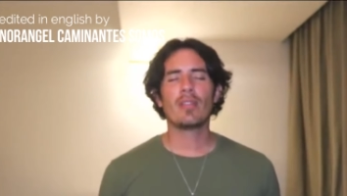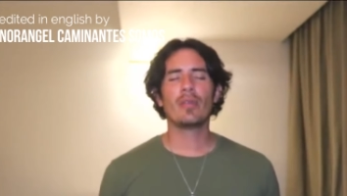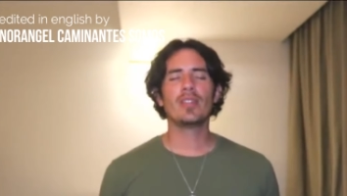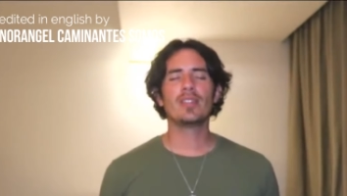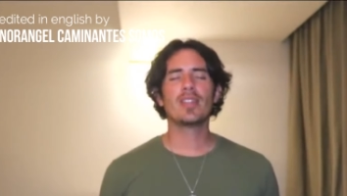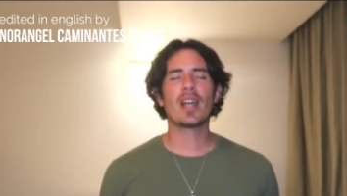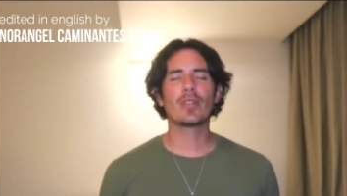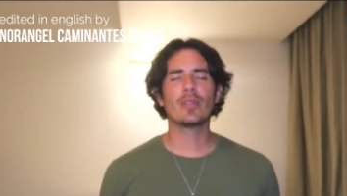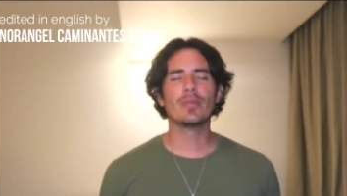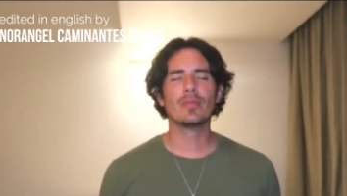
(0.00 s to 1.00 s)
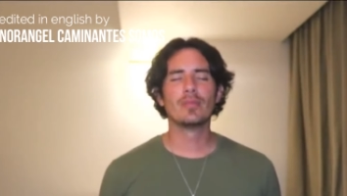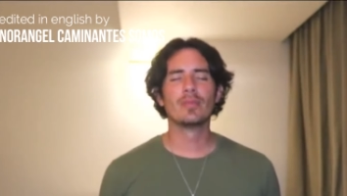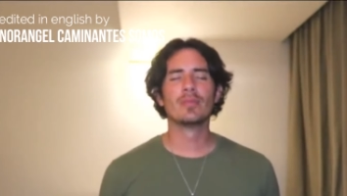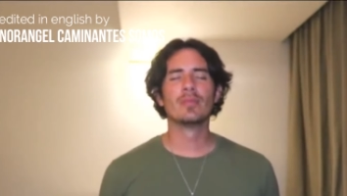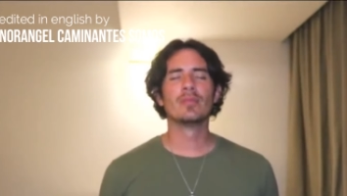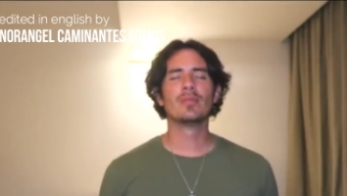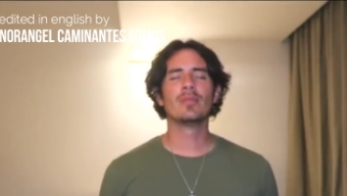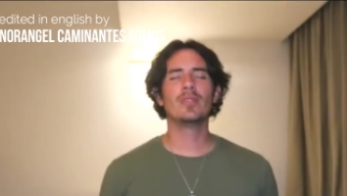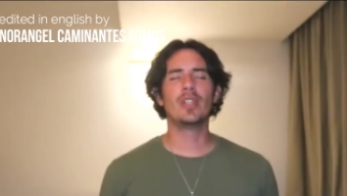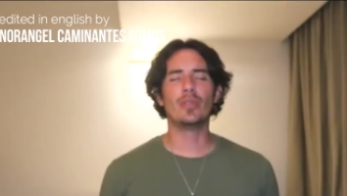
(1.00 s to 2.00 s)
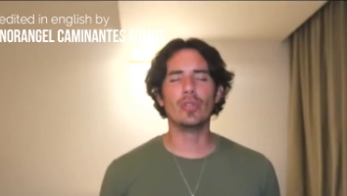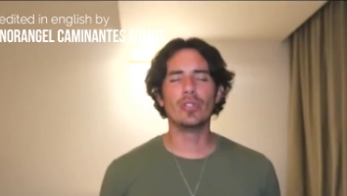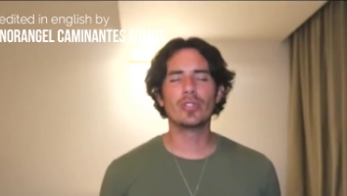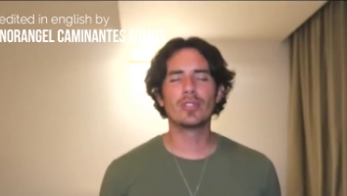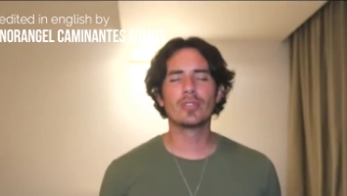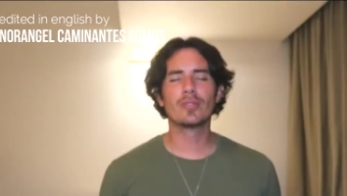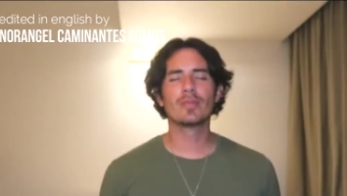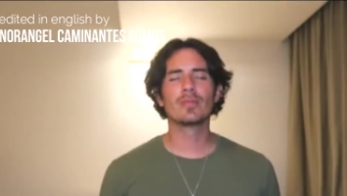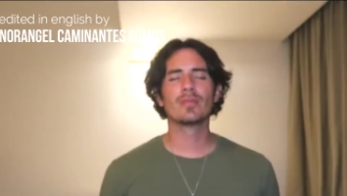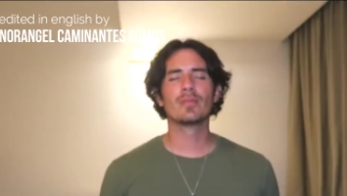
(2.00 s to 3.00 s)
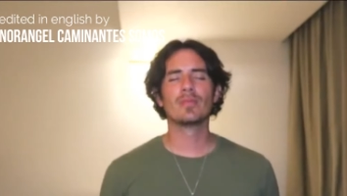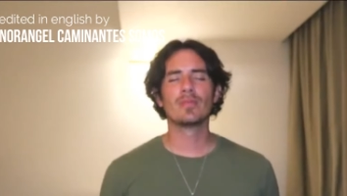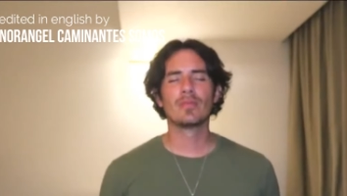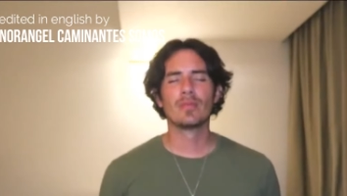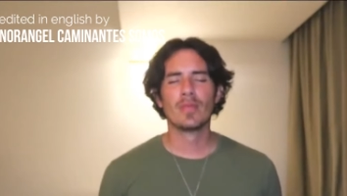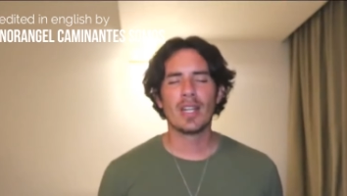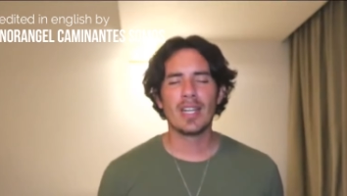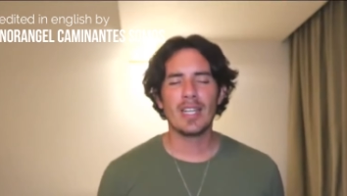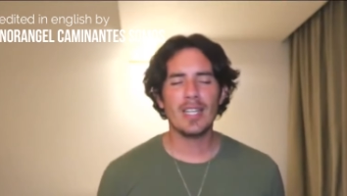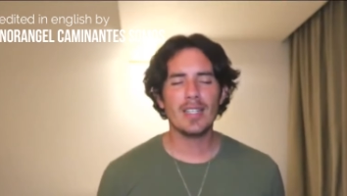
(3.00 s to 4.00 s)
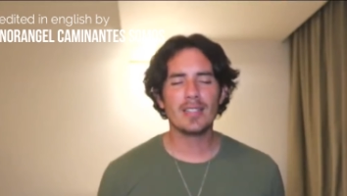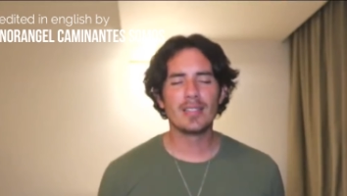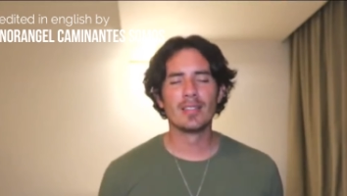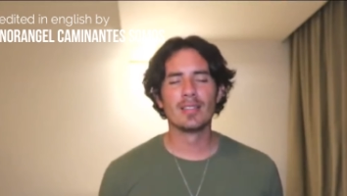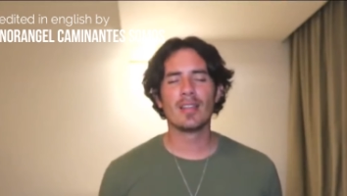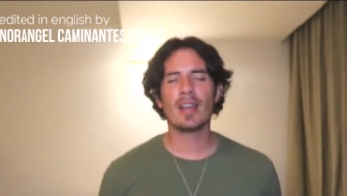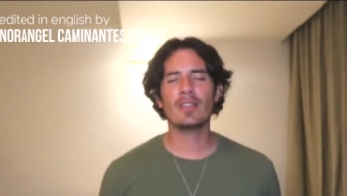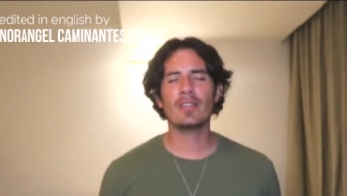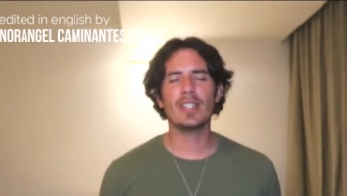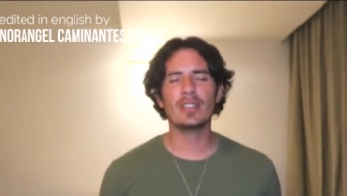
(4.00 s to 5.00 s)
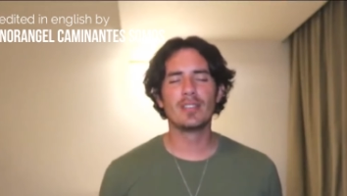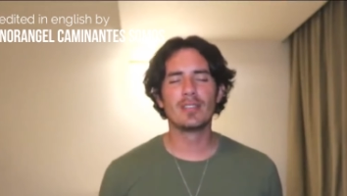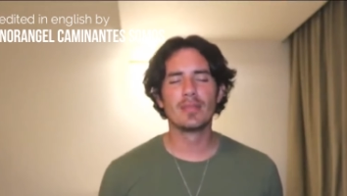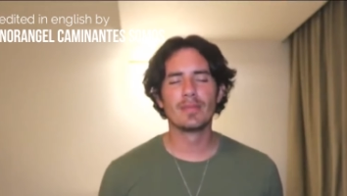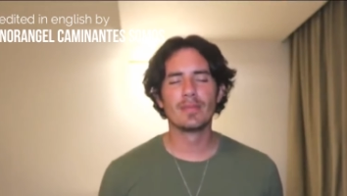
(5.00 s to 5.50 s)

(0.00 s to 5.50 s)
through the sacrum, the root, knees and feet.